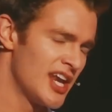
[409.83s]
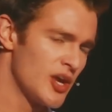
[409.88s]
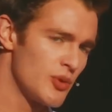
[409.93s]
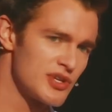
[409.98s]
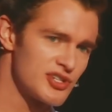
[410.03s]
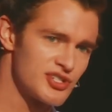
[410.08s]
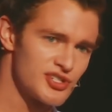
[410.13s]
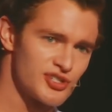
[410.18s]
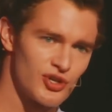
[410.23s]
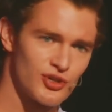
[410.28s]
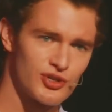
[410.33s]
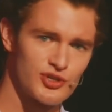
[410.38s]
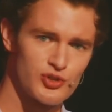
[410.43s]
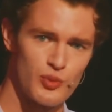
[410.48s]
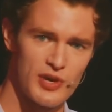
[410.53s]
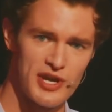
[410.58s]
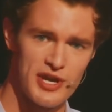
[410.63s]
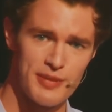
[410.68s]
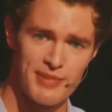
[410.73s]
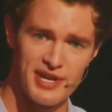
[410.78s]
and I was shocked
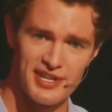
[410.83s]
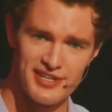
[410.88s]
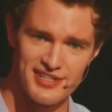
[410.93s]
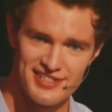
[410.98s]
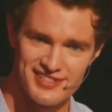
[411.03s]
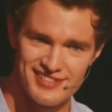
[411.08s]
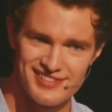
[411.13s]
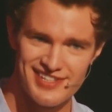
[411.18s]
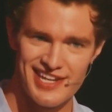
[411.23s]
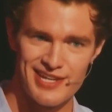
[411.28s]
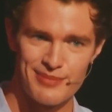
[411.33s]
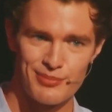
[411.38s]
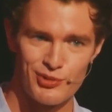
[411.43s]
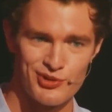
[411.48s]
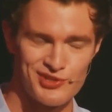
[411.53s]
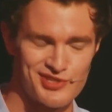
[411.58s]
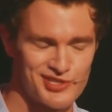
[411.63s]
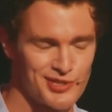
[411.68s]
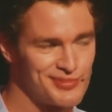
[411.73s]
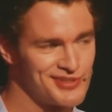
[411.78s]
when I met a
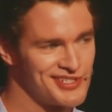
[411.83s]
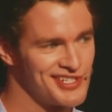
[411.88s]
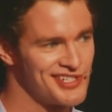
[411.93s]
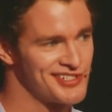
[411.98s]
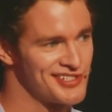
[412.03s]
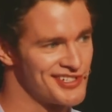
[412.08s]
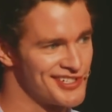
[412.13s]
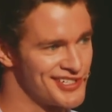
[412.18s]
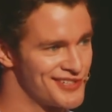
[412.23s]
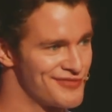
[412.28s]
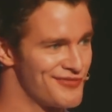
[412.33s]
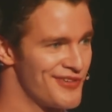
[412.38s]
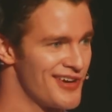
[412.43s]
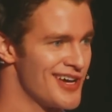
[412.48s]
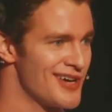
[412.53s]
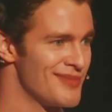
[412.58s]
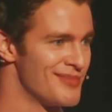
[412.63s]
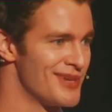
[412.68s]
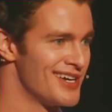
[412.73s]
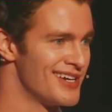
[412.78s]
disabled subsistence
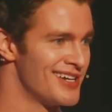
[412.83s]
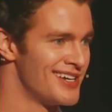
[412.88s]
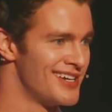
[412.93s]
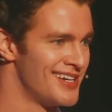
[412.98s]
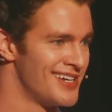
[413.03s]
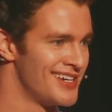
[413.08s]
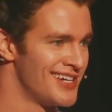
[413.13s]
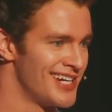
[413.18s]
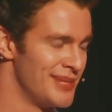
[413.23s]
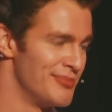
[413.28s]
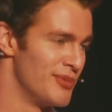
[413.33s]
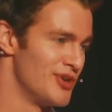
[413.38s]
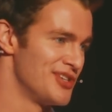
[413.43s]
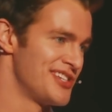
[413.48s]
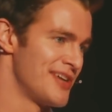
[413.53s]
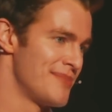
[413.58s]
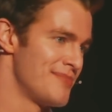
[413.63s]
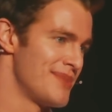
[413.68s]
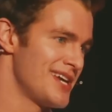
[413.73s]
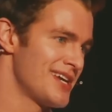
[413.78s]
farmer in
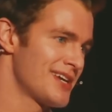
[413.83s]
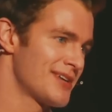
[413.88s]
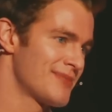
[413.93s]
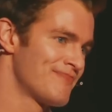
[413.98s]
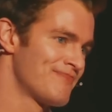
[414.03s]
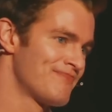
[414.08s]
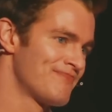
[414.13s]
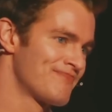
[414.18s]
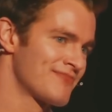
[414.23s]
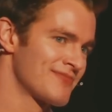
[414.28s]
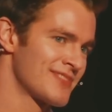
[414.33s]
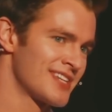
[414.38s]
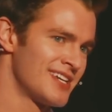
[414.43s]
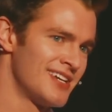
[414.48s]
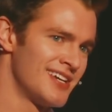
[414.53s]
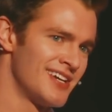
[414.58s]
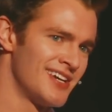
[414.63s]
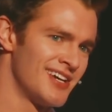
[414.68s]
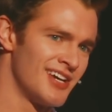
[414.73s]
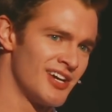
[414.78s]
Mozambique.
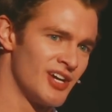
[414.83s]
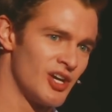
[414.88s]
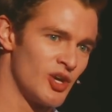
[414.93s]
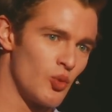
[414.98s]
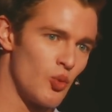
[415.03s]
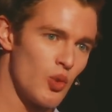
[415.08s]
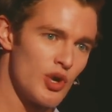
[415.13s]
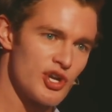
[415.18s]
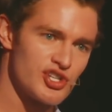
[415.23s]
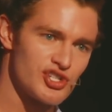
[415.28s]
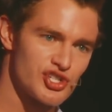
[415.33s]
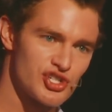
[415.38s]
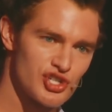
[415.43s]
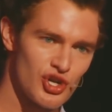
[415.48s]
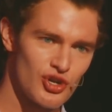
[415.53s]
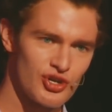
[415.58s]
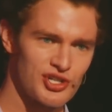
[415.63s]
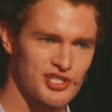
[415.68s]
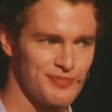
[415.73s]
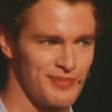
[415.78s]
What
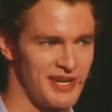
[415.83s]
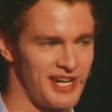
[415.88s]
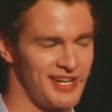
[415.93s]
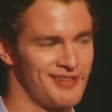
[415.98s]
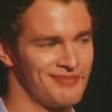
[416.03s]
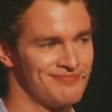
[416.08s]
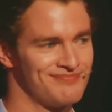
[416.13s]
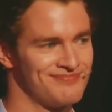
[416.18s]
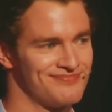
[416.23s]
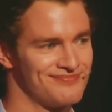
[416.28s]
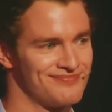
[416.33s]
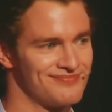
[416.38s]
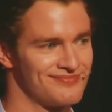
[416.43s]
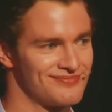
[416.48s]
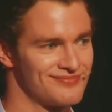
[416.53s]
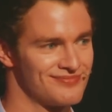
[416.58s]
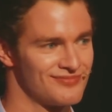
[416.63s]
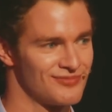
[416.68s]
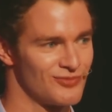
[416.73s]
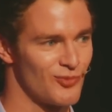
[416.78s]
shocked me
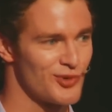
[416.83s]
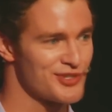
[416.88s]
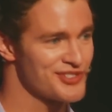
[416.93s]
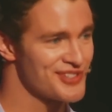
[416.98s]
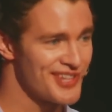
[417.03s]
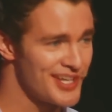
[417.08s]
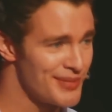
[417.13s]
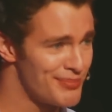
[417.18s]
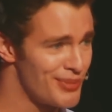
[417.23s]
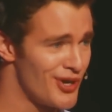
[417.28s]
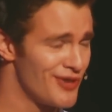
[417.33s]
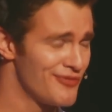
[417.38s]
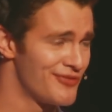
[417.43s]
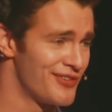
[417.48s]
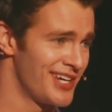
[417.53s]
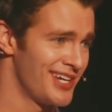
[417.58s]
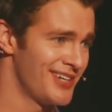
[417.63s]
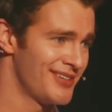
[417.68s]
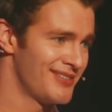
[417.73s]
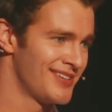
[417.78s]
wasn't their
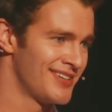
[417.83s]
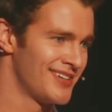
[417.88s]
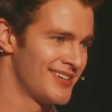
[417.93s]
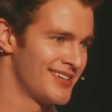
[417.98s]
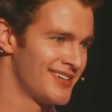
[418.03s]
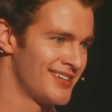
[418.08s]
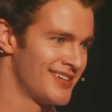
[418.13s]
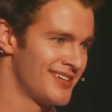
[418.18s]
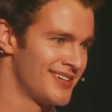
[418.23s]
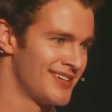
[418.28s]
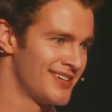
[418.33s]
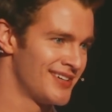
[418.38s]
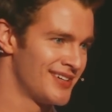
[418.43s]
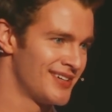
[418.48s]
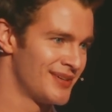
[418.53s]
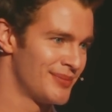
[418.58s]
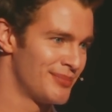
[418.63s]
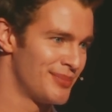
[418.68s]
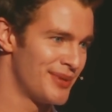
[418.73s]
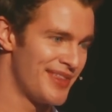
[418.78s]
poverty,
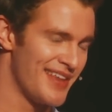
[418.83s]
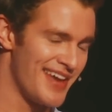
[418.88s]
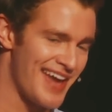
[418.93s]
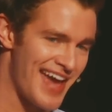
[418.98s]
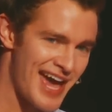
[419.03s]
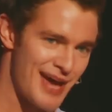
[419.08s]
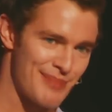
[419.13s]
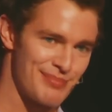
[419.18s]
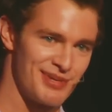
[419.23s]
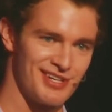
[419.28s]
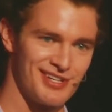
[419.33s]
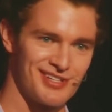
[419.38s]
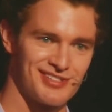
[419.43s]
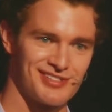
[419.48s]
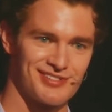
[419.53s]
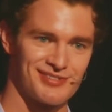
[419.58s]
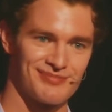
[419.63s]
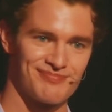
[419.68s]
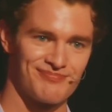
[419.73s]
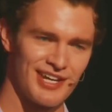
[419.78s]
but their
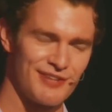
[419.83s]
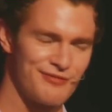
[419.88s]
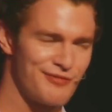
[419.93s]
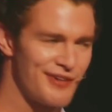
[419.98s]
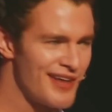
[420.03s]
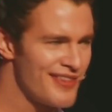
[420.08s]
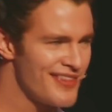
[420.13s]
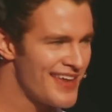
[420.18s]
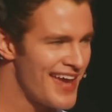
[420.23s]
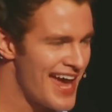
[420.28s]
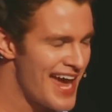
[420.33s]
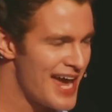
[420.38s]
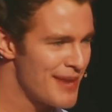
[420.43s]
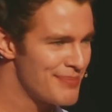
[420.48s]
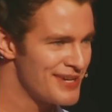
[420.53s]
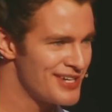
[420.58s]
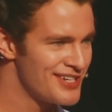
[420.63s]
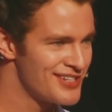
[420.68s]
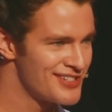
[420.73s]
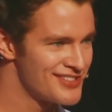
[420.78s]
happiness. I found their
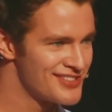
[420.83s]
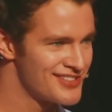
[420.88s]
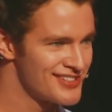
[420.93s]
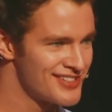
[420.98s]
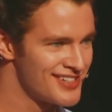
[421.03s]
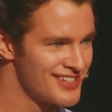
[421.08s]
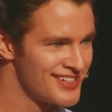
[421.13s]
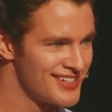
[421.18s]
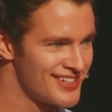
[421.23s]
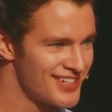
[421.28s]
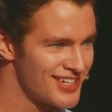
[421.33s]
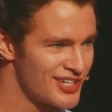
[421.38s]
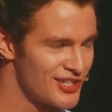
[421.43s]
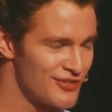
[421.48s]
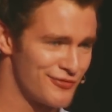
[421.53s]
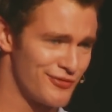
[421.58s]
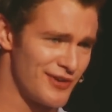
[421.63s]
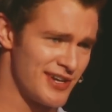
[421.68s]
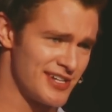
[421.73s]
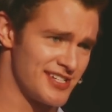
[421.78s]
happiness
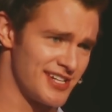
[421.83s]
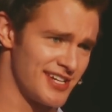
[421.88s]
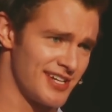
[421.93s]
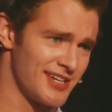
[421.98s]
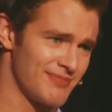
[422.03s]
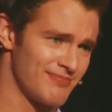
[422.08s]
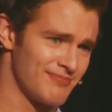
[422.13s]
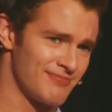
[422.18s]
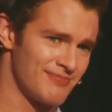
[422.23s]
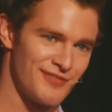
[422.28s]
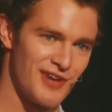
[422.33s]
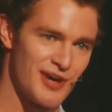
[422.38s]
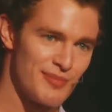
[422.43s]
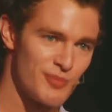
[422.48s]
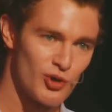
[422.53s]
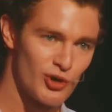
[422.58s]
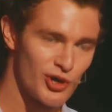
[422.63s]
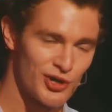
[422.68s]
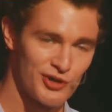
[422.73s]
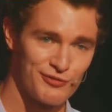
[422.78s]
confronting, far
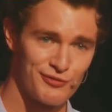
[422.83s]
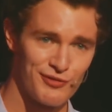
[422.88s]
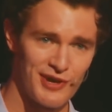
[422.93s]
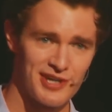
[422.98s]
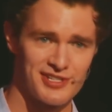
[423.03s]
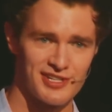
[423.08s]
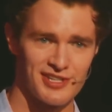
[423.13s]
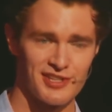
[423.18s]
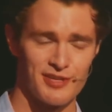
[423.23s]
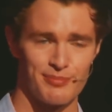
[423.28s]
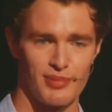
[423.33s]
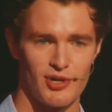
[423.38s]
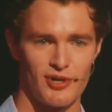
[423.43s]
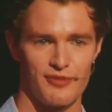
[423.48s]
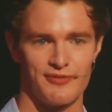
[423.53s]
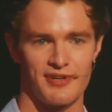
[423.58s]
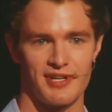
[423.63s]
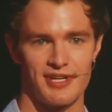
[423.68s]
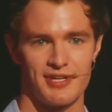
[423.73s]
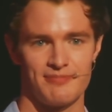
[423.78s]
more confronting than
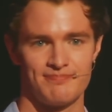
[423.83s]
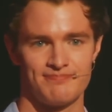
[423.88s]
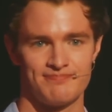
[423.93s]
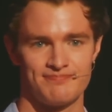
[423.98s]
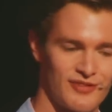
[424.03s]
poverty.